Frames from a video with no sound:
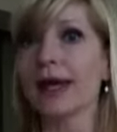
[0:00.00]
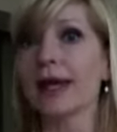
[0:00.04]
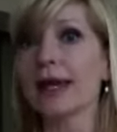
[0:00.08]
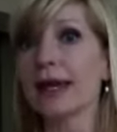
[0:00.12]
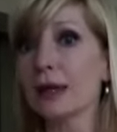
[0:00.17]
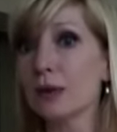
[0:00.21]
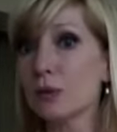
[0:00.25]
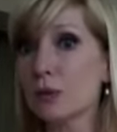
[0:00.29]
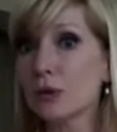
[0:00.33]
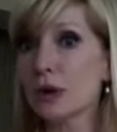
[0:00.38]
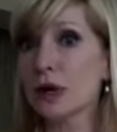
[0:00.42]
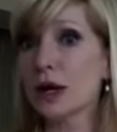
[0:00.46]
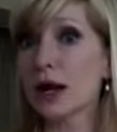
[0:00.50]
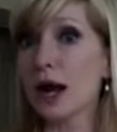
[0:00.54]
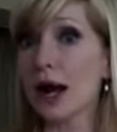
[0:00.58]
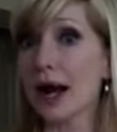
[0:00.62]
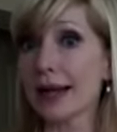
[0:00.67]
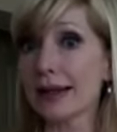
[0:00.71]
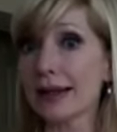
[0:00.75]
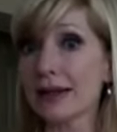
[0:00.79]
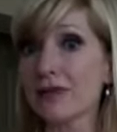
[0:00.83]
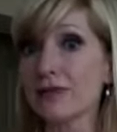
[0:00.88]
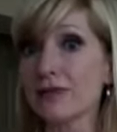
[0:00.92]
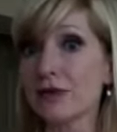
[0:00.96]
it will
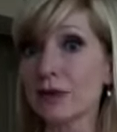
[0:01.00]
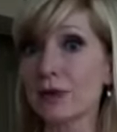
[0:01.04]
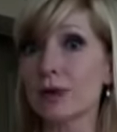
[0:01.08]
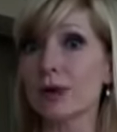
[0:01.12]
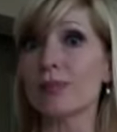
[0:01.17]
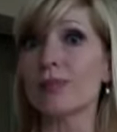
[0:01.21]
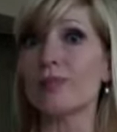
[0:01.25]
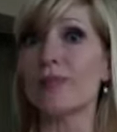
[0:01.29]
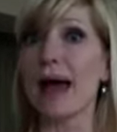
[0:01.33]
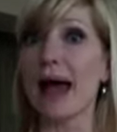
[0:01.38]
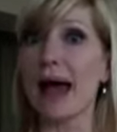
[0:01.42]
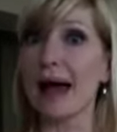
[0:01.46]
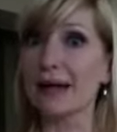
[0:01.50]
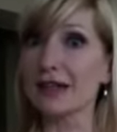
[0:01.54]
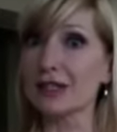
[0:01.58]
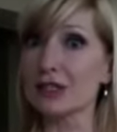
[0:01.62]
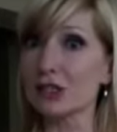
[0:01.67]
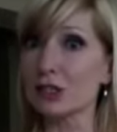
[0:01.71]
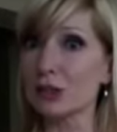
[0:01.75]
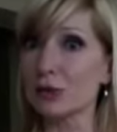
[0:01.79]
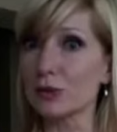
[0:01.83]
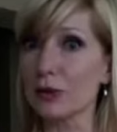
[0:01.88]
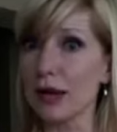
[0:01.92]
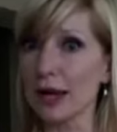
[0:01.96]
guide the viewer back
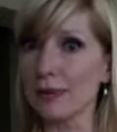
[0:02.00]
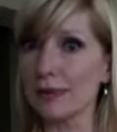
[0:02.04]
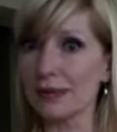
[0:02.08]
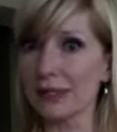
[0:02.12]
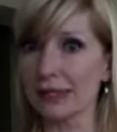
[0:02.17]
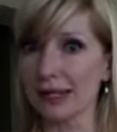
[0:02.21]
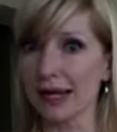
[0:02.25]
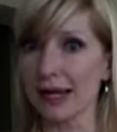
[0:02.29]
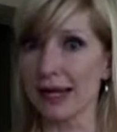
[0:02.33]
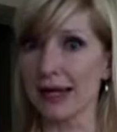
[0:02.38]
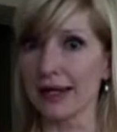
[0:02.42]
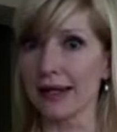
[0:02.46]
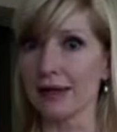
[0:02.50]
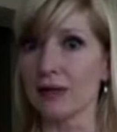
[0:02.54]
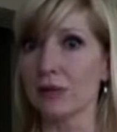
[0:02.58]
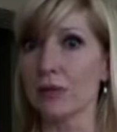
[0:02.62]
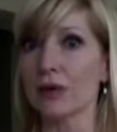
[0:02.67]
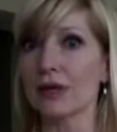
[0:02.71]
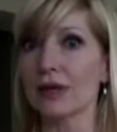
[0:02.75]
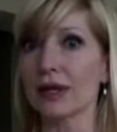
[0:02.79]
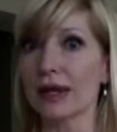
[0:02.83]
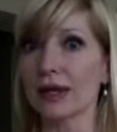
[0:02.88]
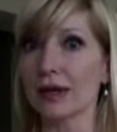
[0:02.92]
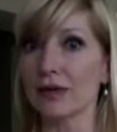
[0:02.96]
to your website
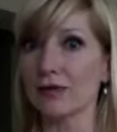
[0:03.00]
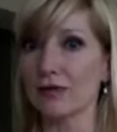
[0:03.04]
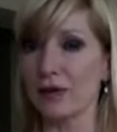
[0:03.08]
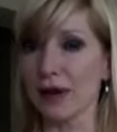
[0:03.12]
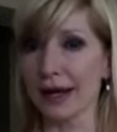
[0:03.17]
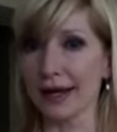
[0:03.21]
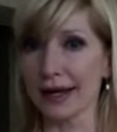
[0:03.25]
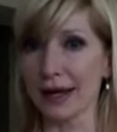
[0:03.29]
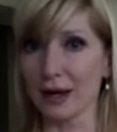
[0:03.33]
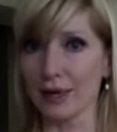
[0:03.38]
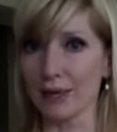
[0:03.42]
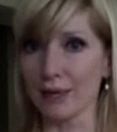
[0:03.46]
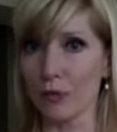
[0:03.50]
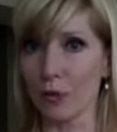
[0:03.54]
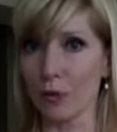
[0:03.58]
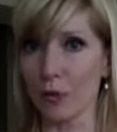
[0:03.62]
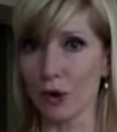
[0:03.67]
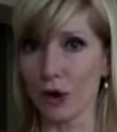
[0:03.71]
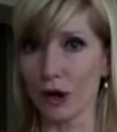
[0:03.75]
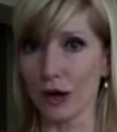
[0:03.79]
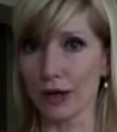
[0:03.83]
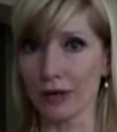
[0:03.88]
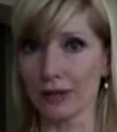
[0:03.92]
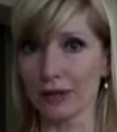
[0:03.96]
where they can find out
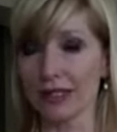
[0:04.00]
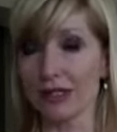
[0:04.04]
more.